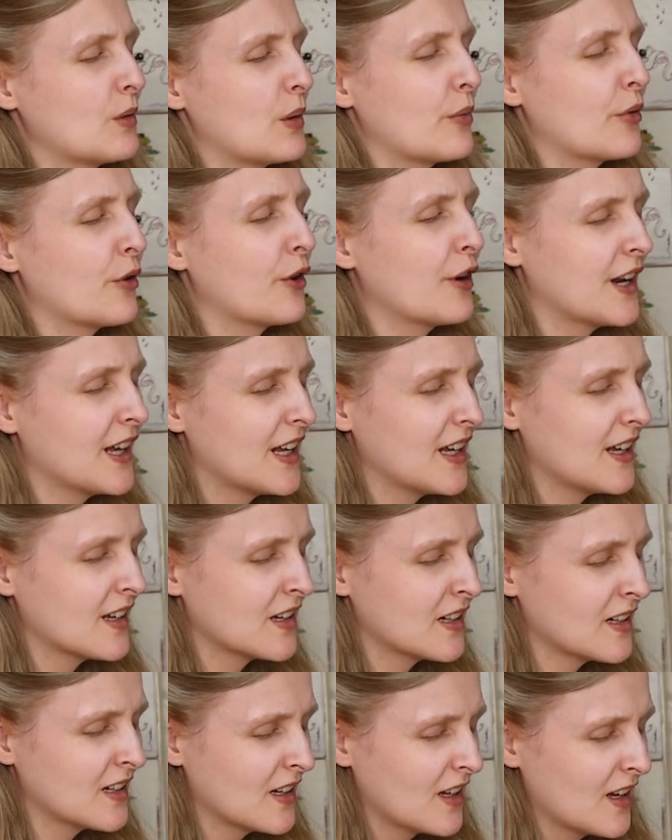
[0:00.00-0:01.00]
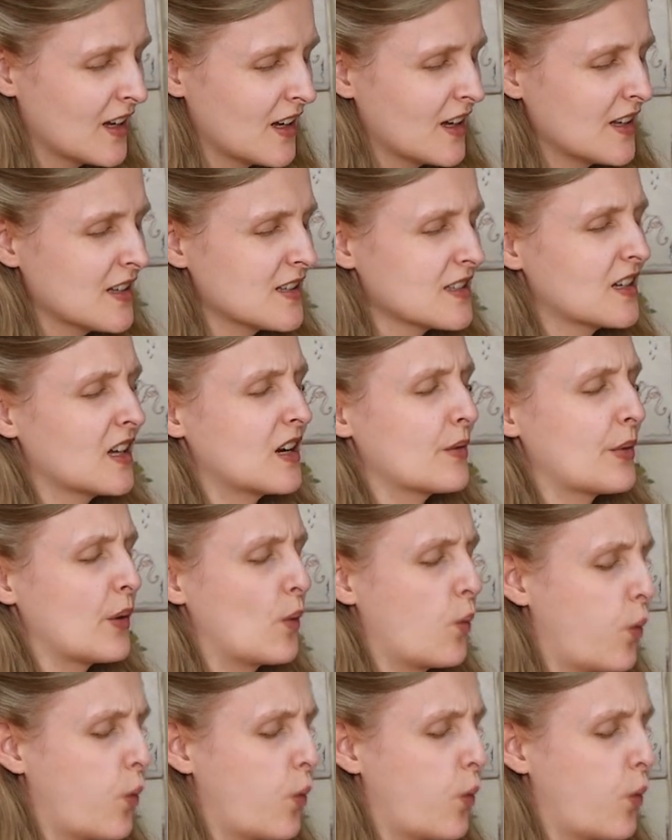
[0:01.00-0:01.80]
be pretty, it's gonna be